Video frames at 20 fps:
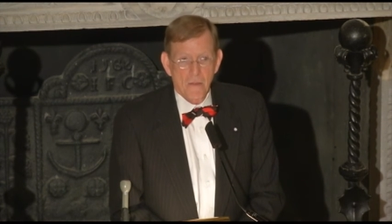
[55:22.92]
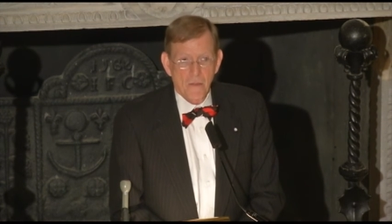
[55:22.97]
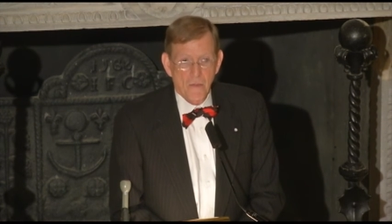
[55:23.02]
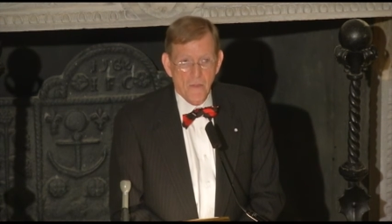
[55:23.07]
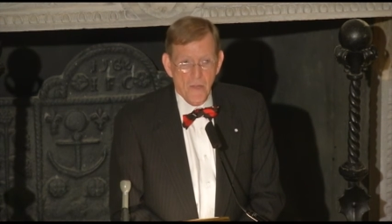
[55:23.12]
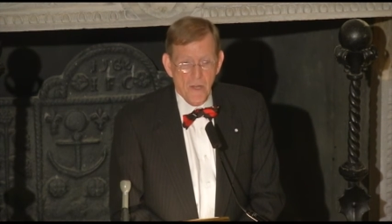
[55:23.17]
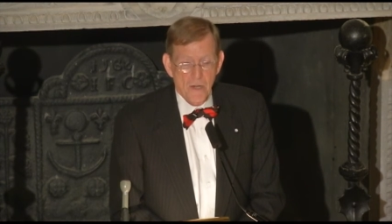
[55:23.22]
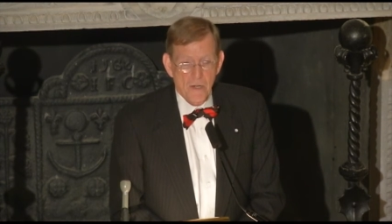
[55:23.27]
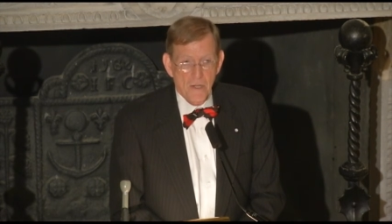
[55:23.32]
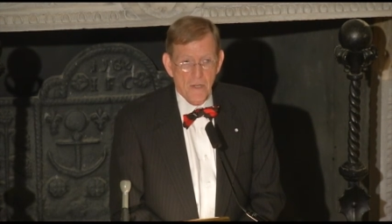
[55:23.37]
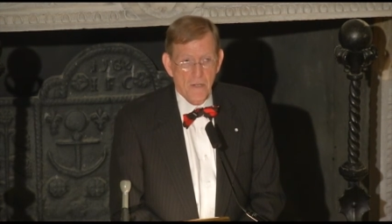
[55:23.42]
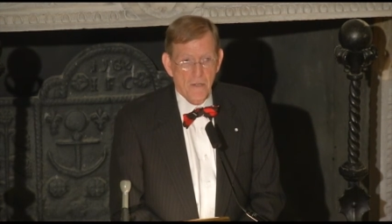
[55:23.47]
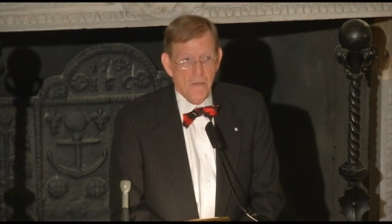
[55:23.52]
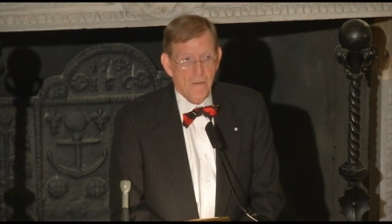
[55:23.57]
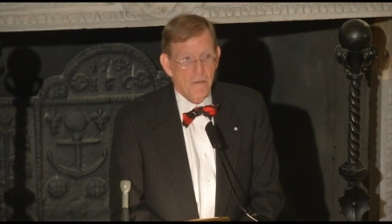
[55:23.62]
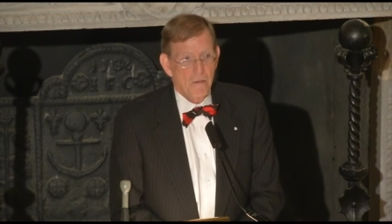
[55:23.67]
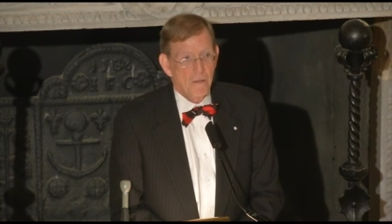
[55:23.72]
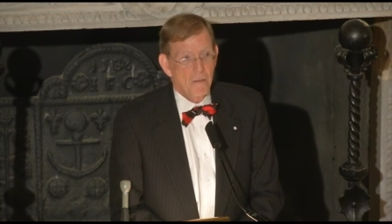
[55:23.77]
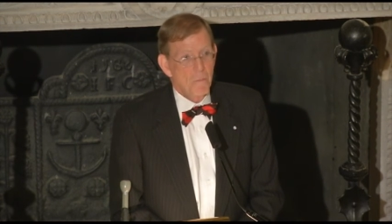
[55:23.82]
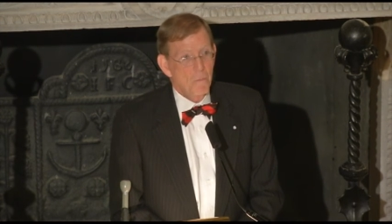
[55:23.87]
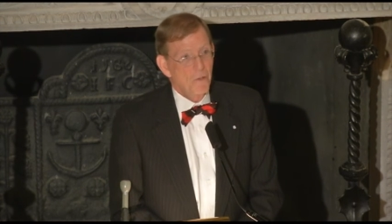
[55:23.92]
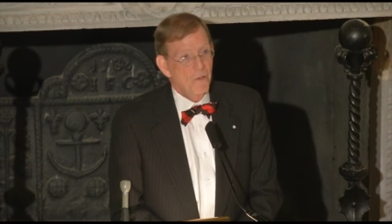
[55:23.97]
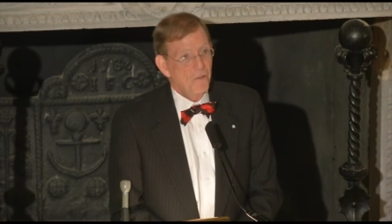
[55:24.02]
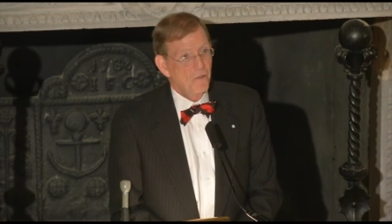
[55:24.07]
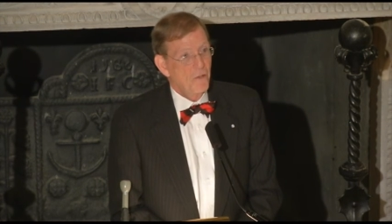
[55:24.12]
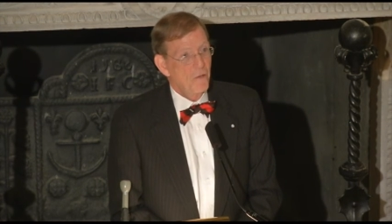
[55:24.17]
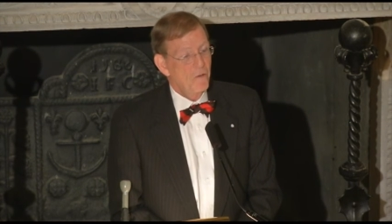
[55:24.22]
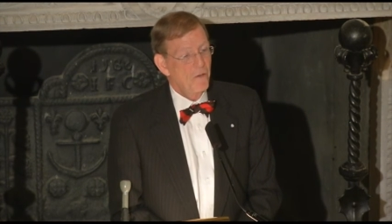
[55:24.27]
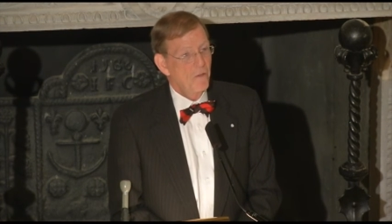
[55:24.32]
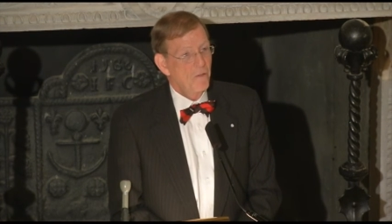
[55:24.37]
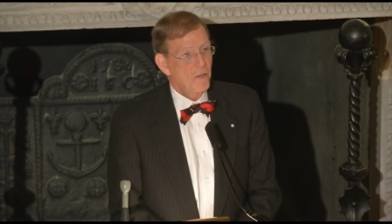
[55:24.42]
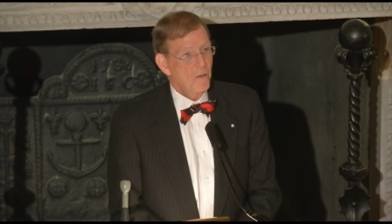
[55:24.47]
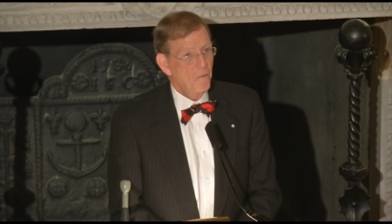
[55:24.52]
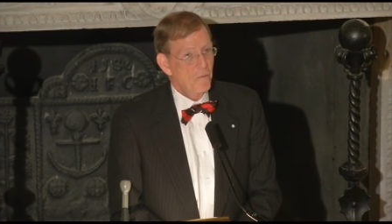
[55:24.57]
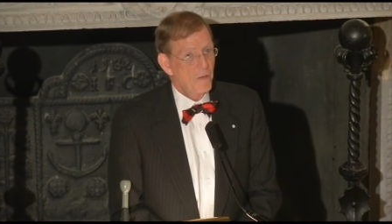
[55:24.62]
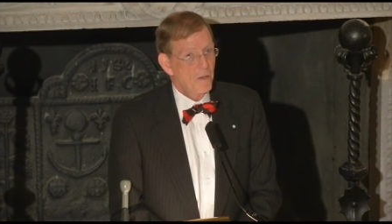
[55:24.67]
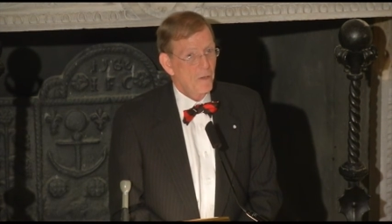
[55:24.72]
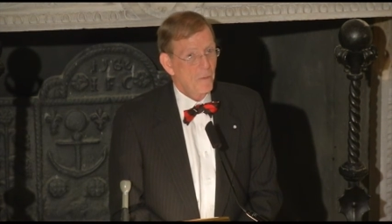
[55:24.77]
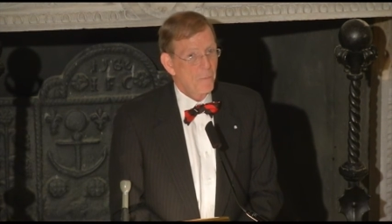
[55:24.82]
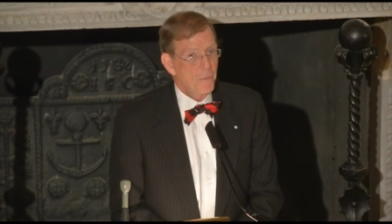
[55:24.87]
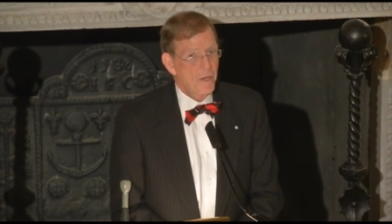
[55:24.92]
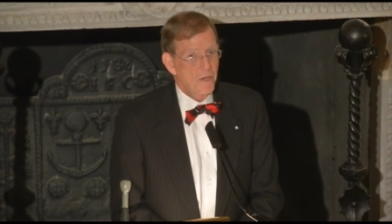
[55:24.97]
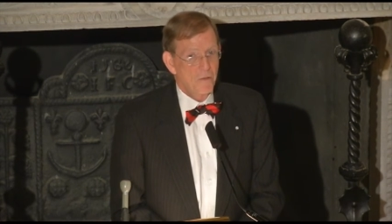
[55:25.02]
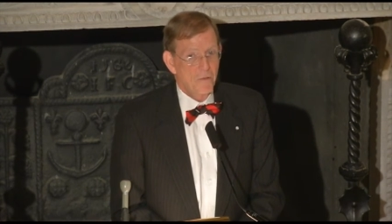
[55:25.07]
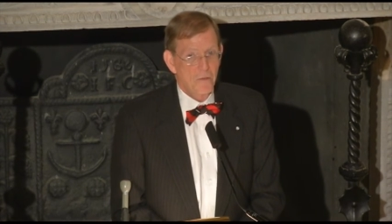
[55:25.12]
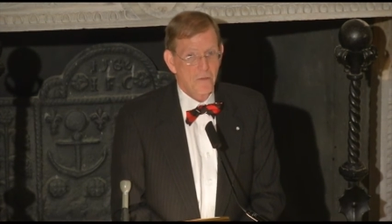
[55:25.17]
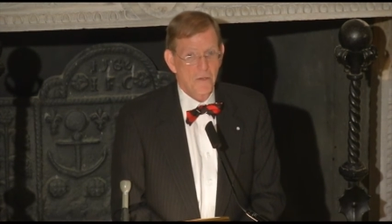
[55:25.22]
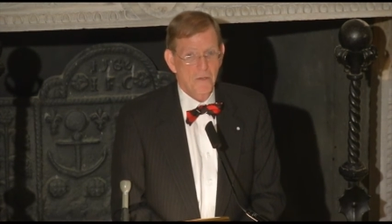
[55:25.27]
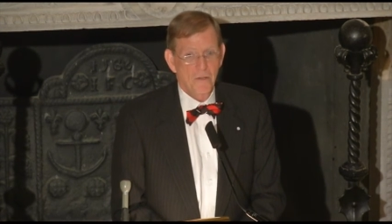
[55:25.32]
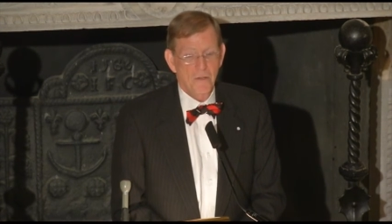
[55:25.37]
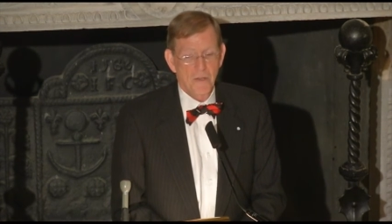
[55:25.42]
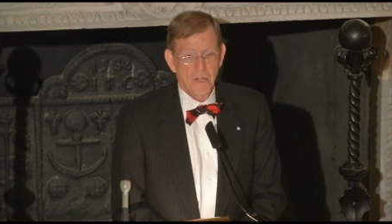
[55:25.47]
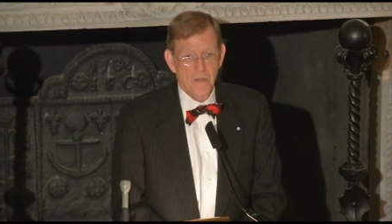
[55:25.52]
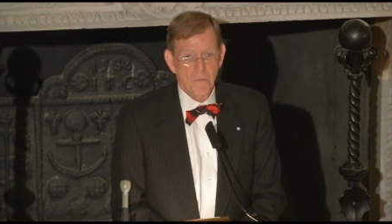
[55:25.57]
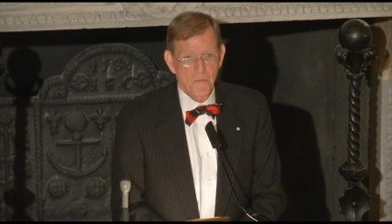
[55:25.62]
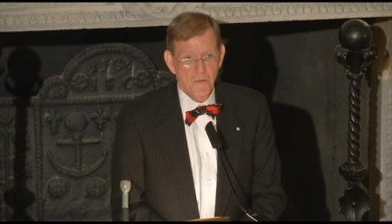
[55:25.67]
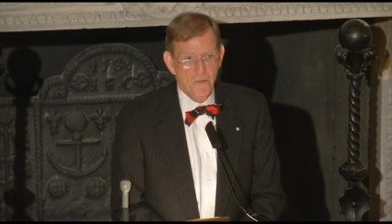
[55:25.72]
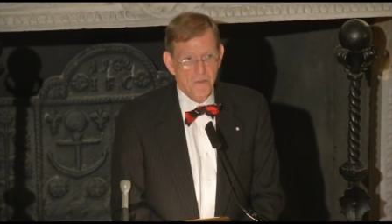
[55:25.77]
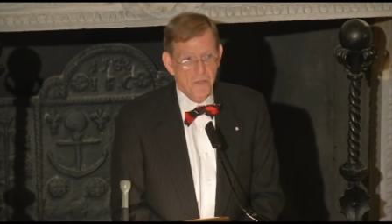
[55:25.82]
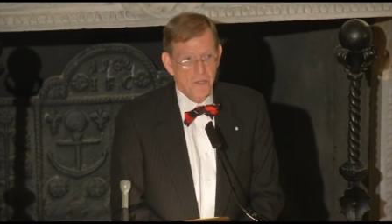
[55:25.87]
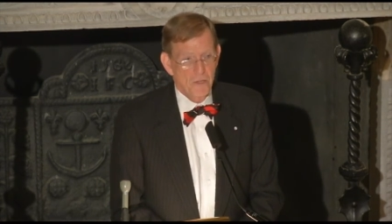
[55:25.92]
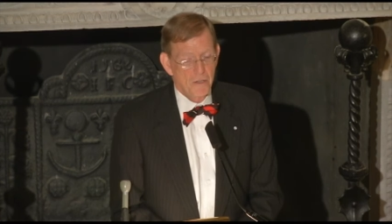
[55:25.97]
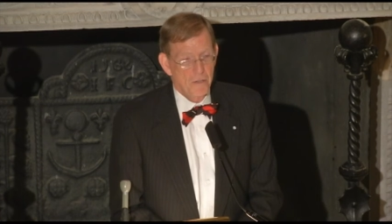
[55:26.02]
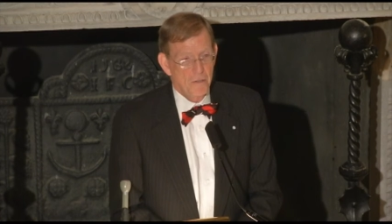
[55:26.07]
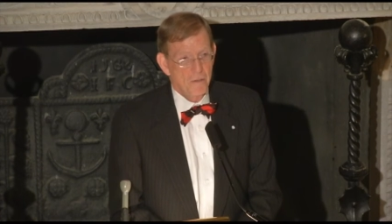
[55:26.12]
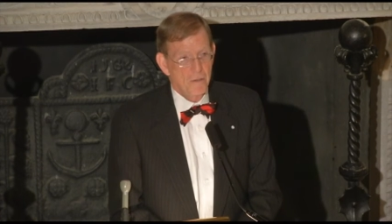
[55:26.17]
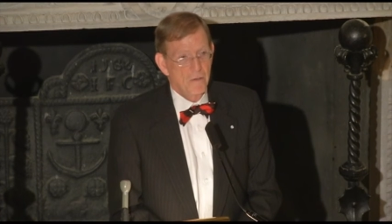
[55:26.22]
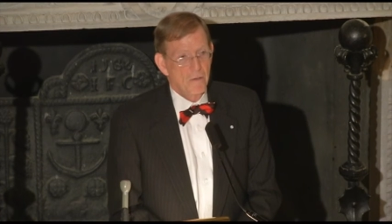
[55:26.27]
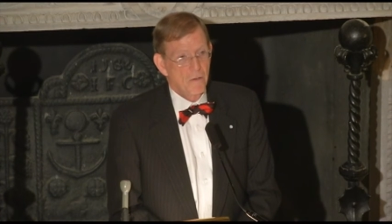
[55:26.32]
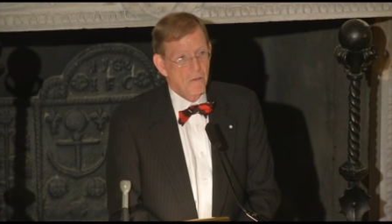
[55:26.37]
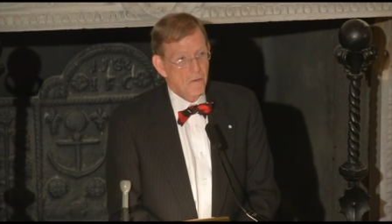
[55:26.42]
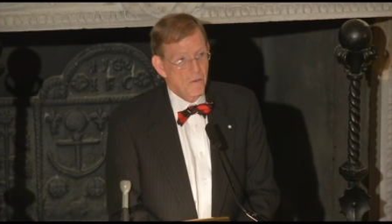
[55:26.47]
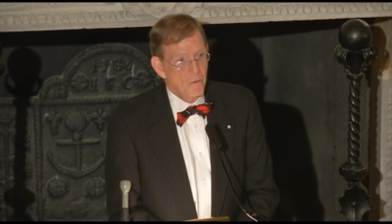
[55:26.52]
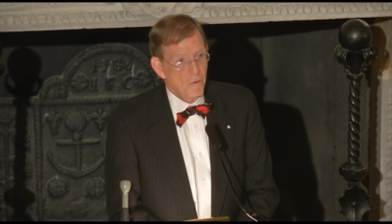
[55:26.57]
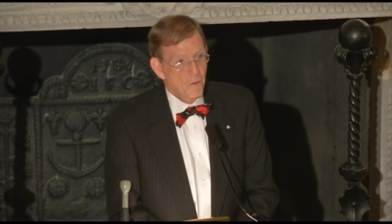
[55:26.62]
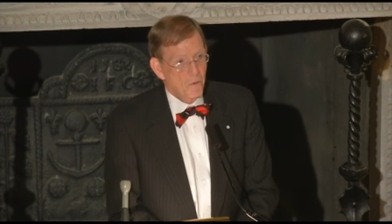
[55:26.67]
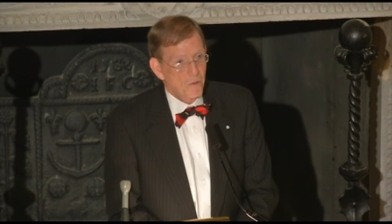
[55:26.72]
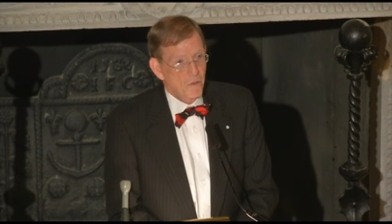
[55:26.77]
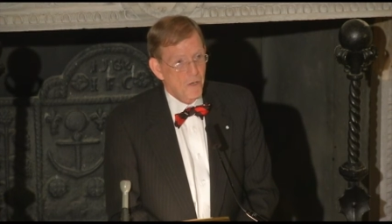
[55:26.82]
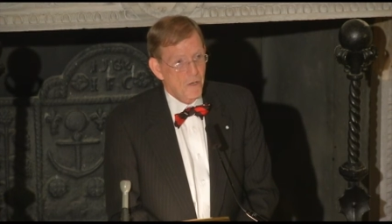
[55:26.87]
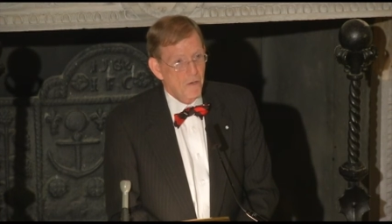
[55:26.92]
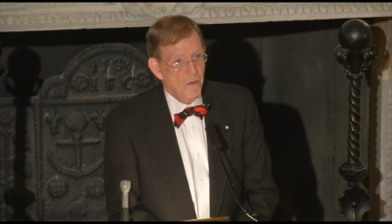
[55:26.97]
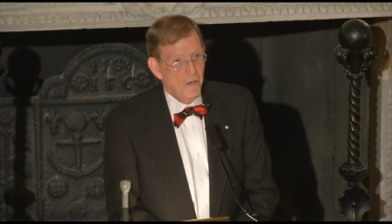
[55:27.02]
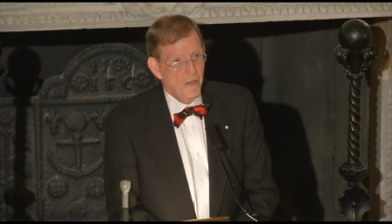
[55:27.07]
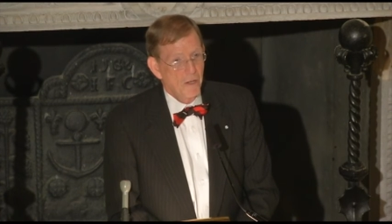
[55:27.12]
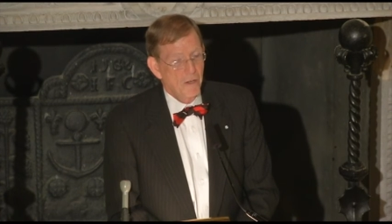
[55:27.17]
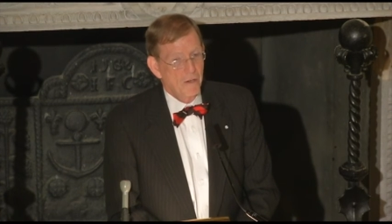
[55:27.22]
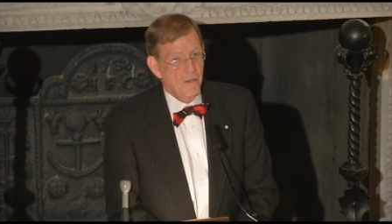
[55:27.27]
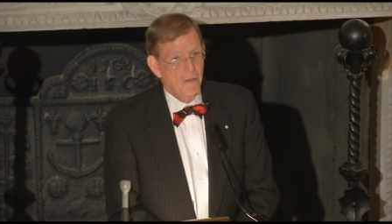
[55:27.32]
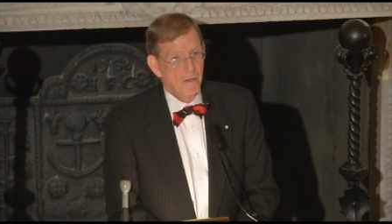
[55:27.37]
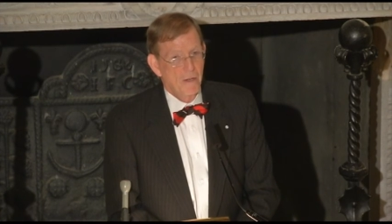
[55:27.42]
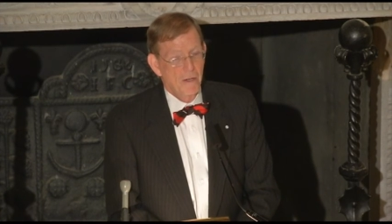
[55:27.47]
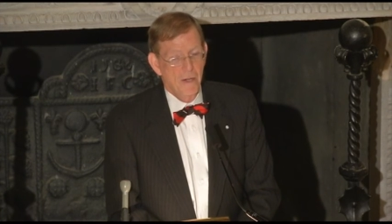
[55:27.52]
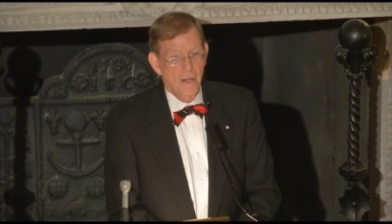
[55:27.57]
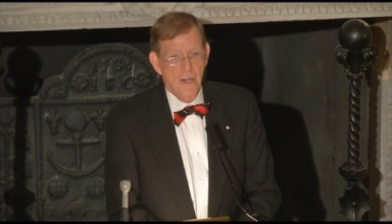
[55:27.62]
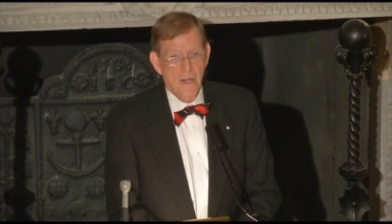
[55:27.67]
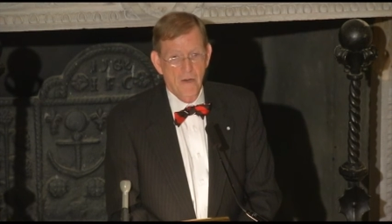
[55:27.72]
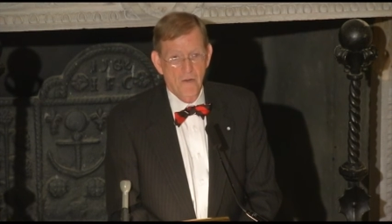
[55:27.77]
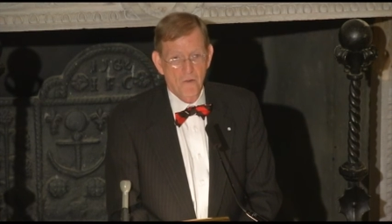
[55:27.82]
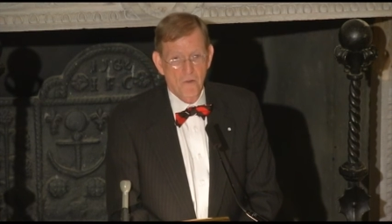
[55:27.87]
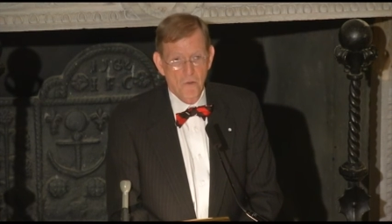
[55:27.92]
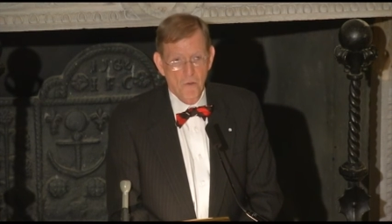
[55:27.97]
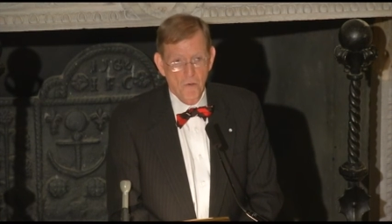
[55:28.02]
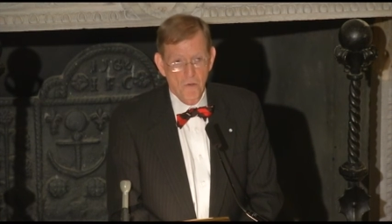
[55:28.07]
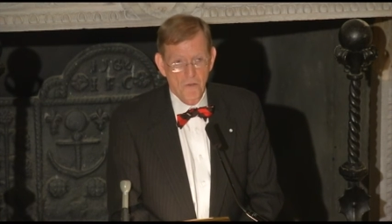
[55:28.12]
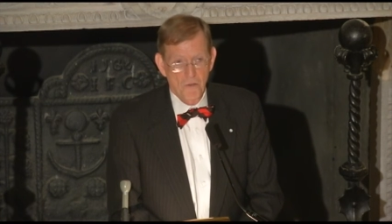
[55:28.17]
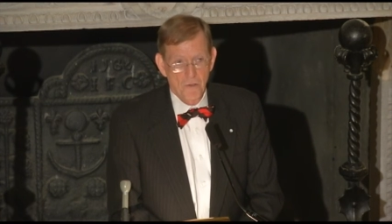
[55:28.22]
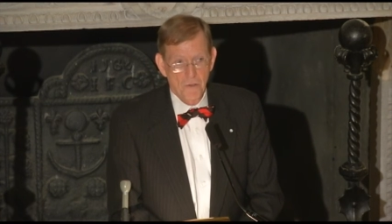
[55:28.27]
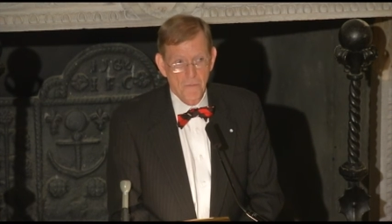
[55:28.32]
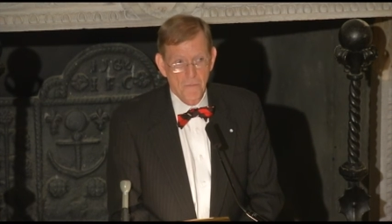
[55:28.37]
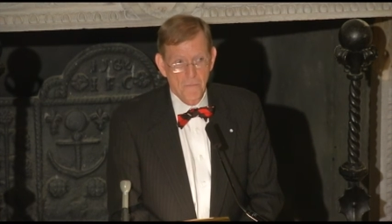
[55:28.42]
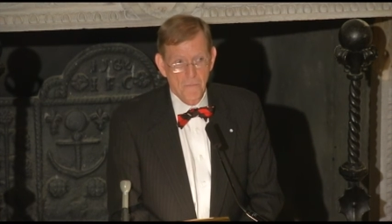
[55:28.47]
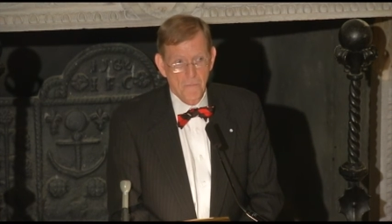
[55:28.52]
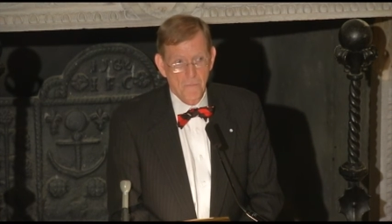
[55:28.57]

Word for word: They did, but so did their fellow patriots in Virginia, North Carolina, and Georgia.